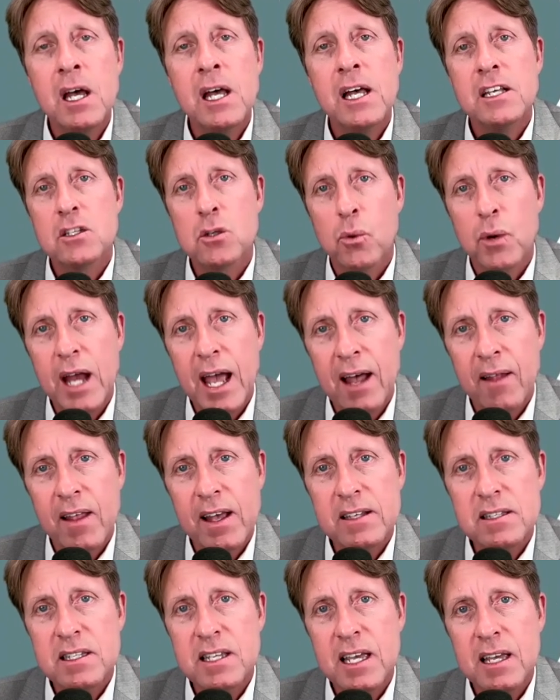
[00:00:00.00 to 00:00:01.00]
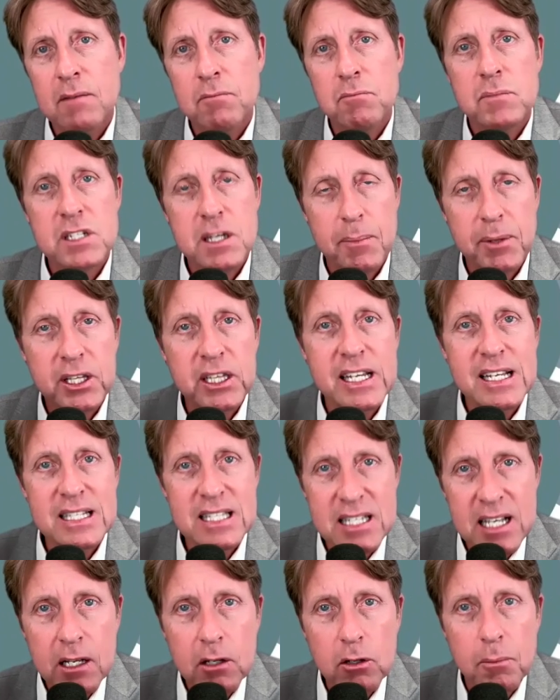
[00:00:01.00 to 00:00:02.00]
So an LLC, typically a
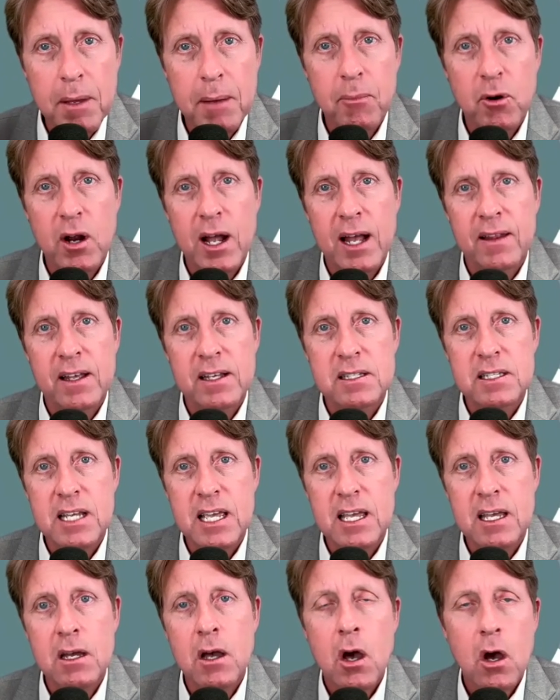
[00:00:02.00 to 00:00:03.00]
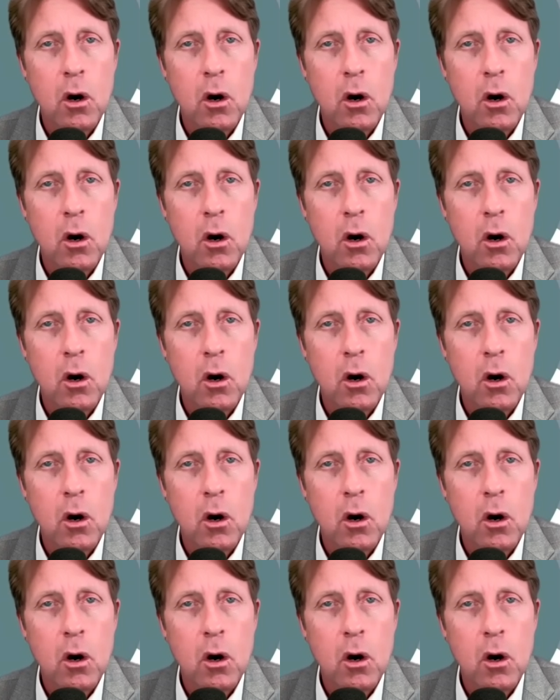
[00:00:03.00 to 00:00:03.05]
single member LLC,